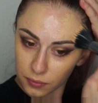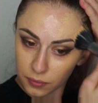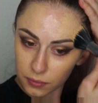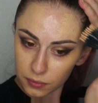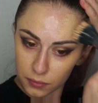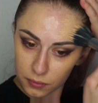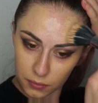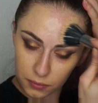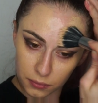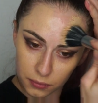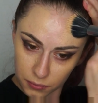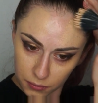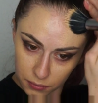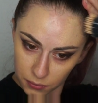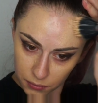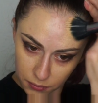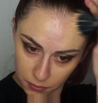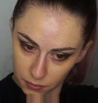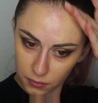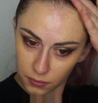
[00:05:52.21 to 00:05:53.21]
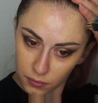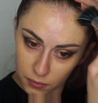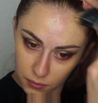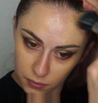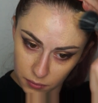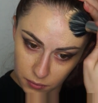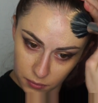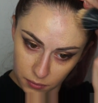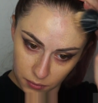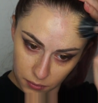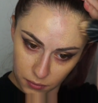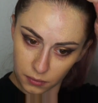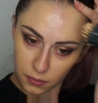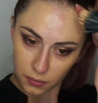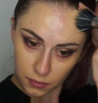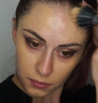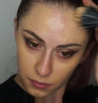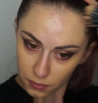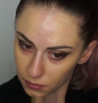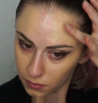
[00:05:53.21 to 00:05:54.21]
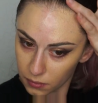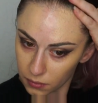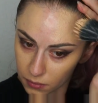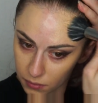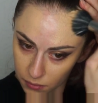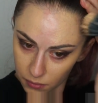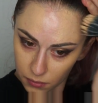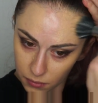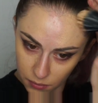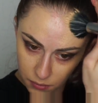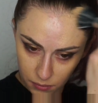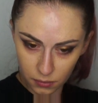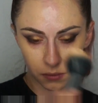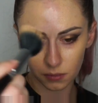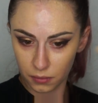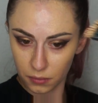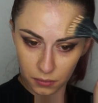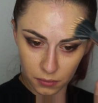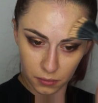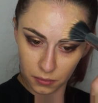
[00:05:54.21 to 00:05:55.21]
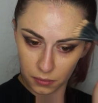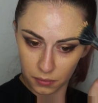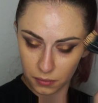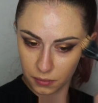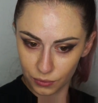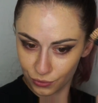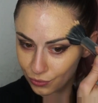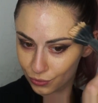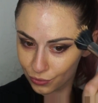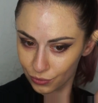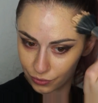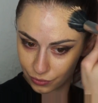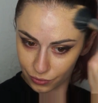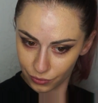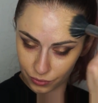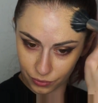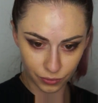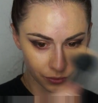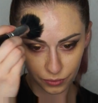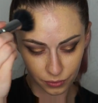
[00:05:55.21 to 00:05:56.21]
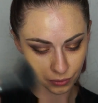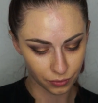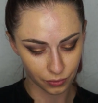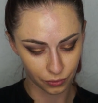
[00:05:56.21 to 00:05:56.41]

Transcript: and some on the sides of my forehead.